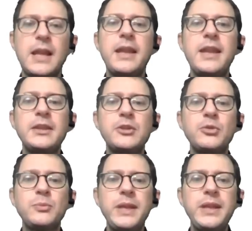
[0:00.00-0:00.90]
It
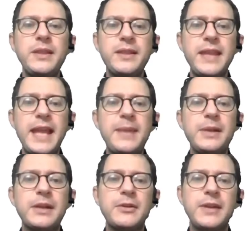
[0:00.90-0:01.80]
could mean that the
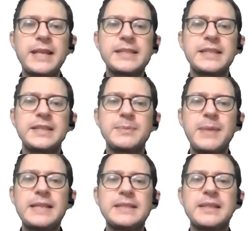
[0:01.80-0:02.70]
animal connects in its
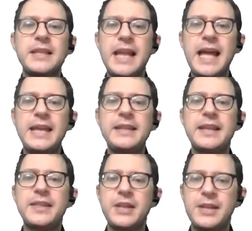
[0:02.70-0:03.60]
mind the light
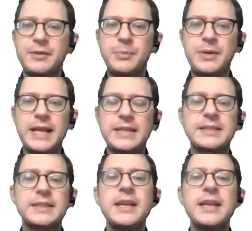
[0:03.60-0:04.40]
and the lever press,